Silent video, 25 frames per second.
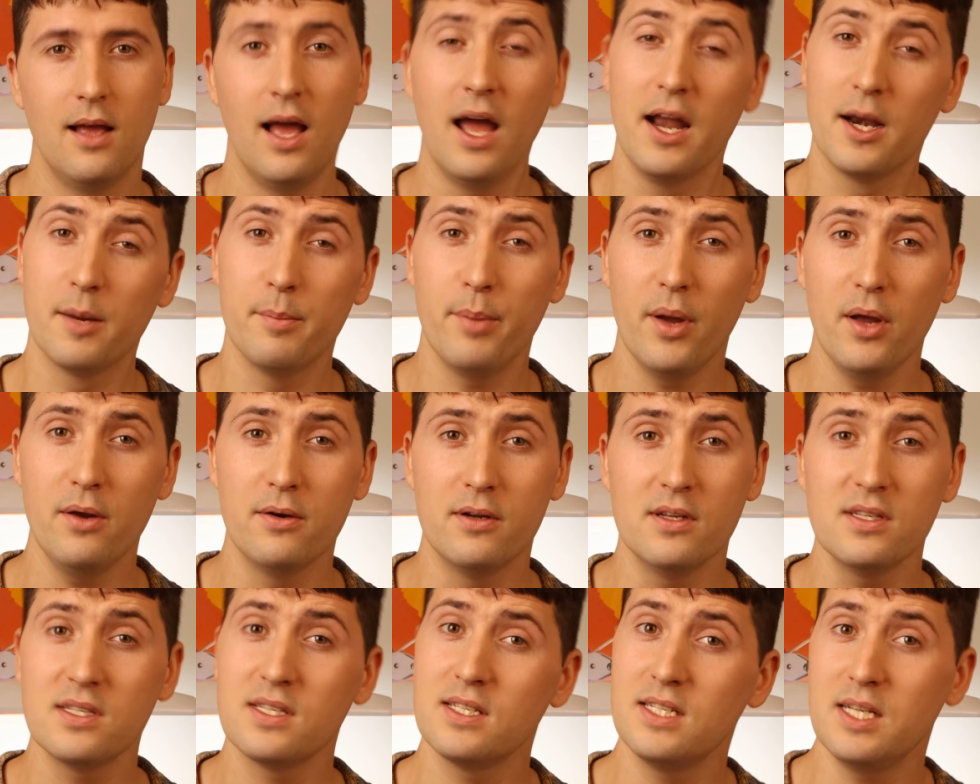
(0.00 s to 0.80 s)
And a
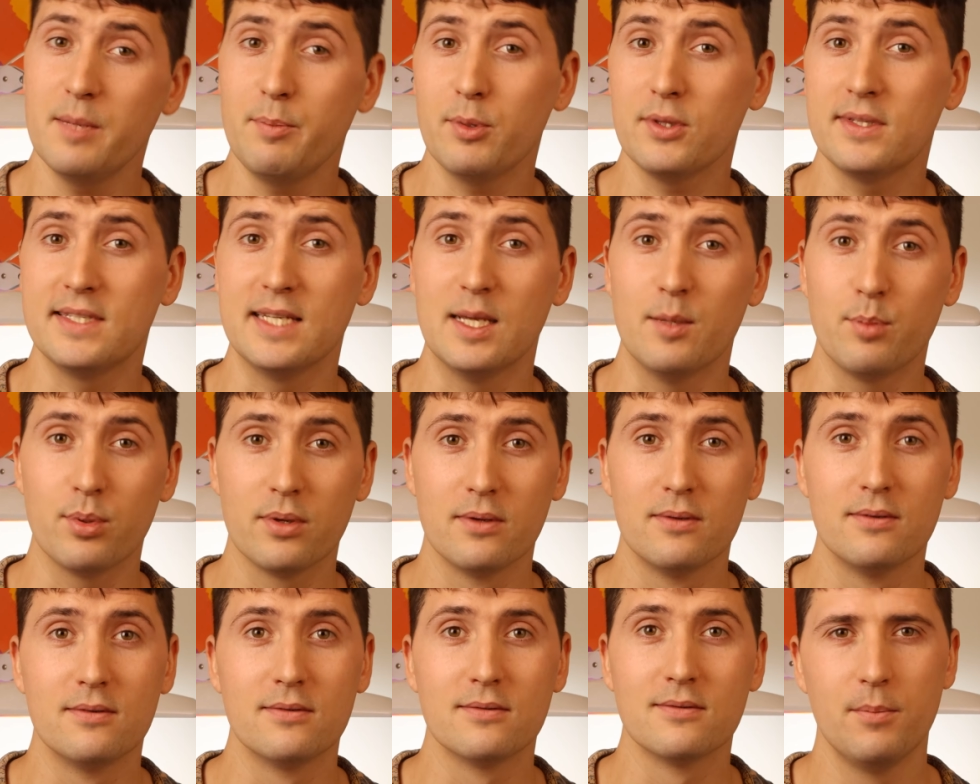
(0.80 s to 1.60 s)
bonus, stipple tip.
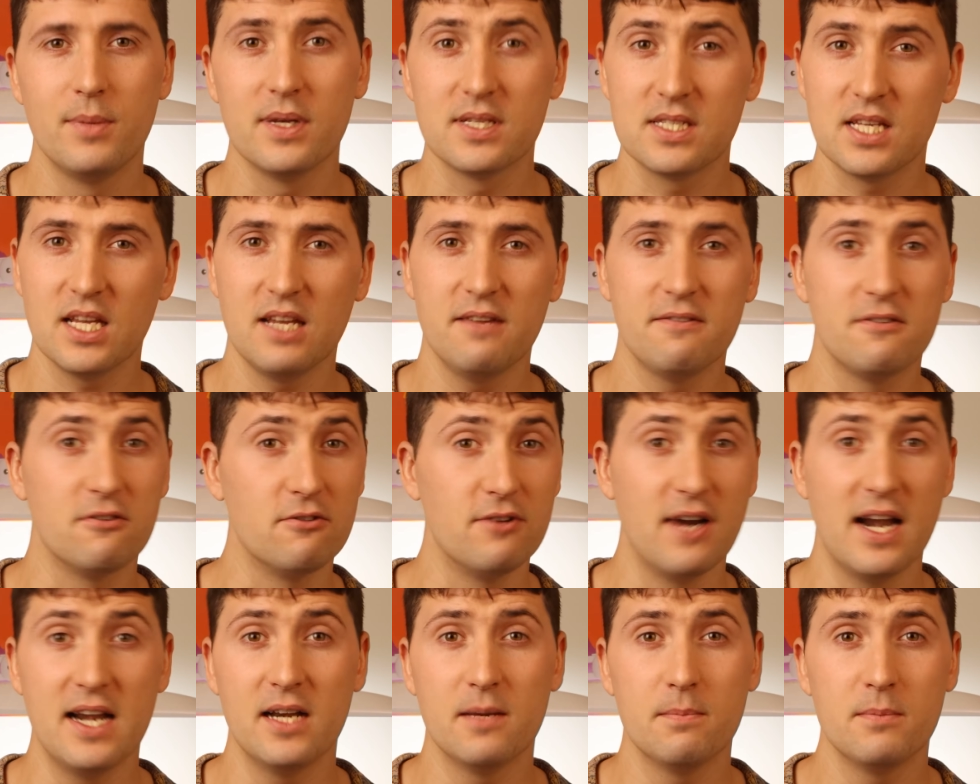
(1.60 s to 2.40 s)
Perceived
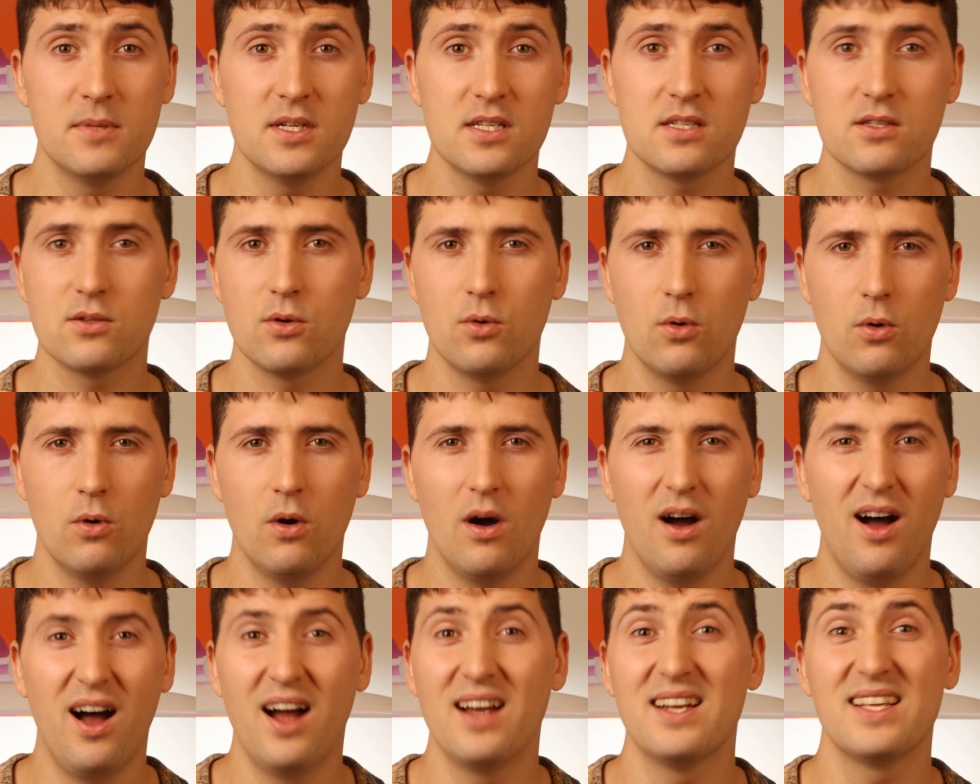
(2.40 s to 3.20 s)
randomness
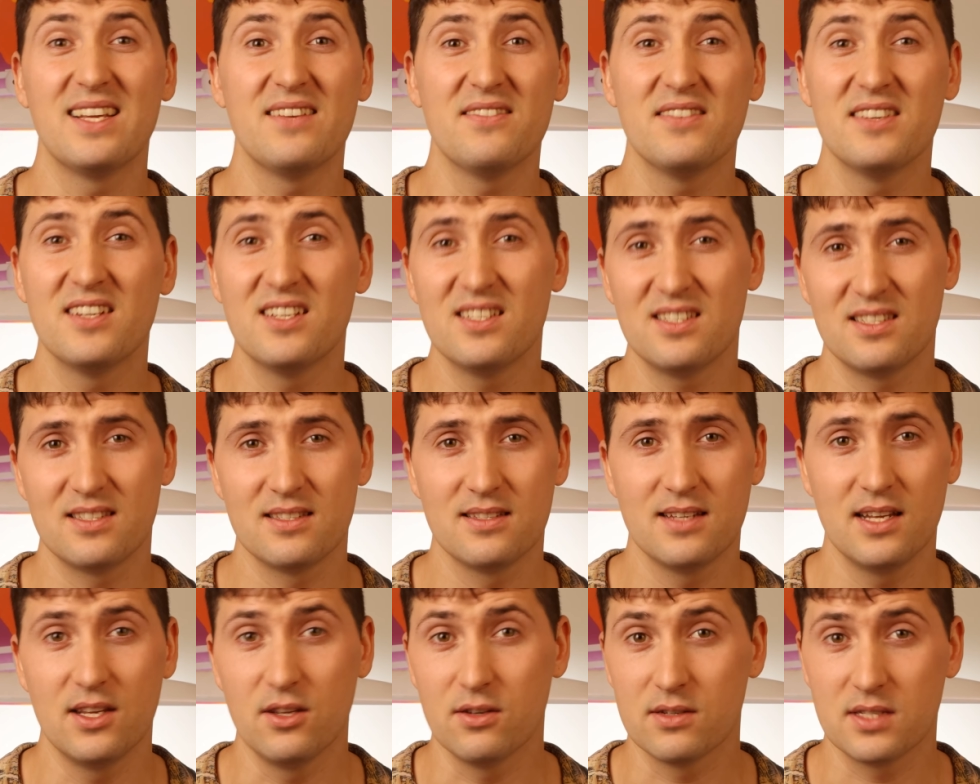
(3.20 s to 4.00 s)
or
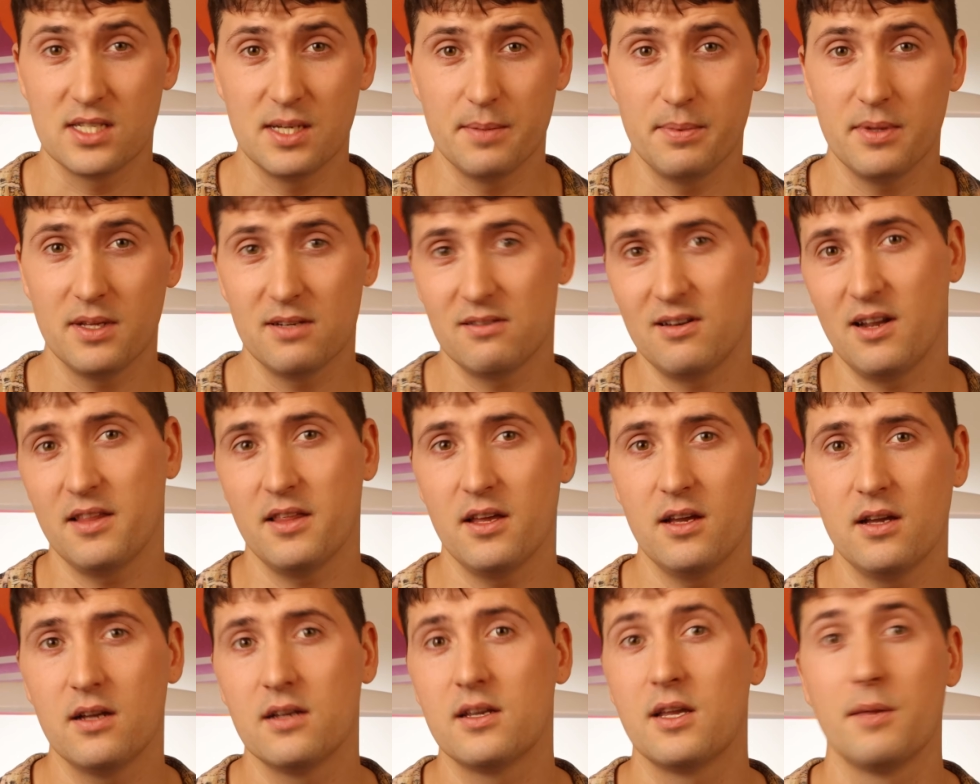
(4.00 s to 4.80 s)
unevenness in your stippling
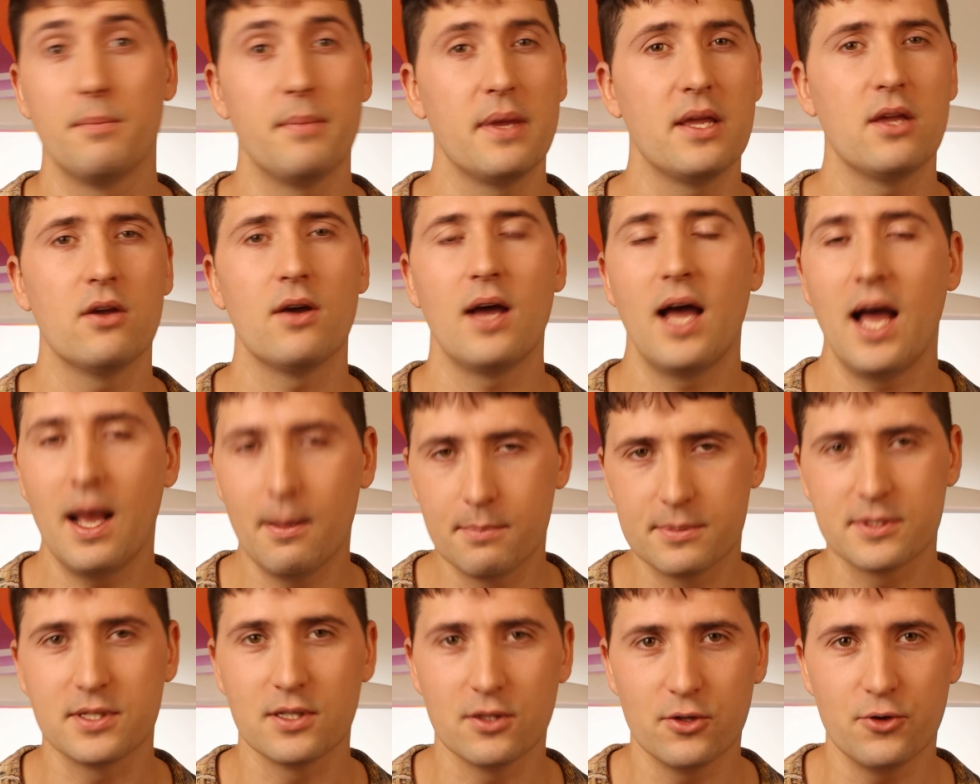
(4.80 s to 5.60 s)
can be your
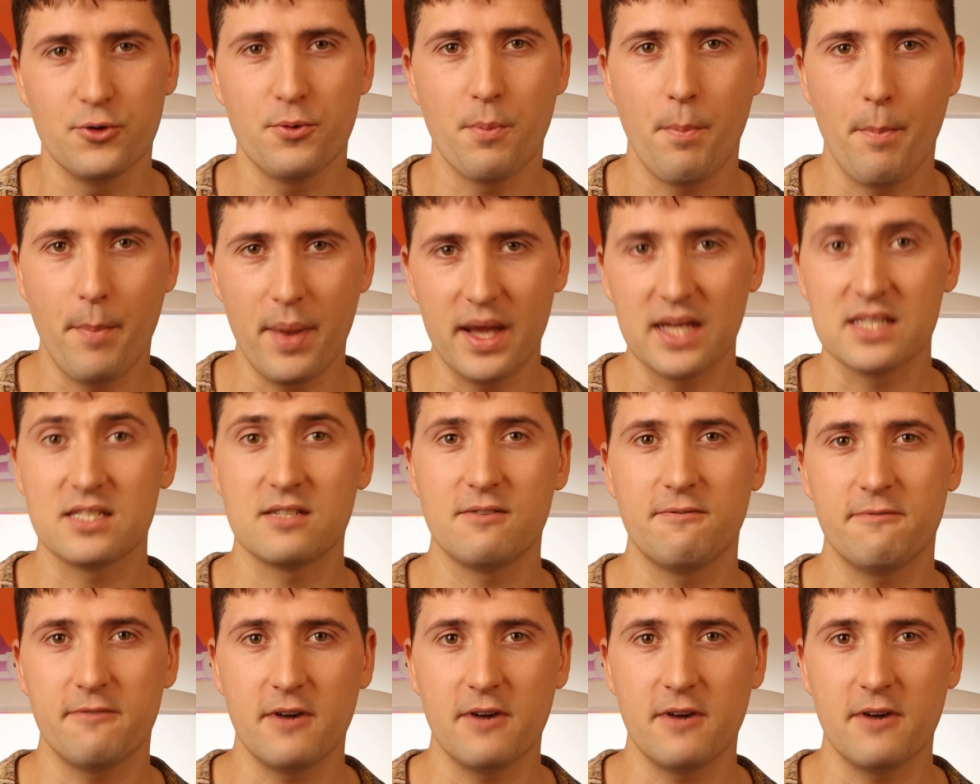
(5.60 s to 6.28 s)
absolute best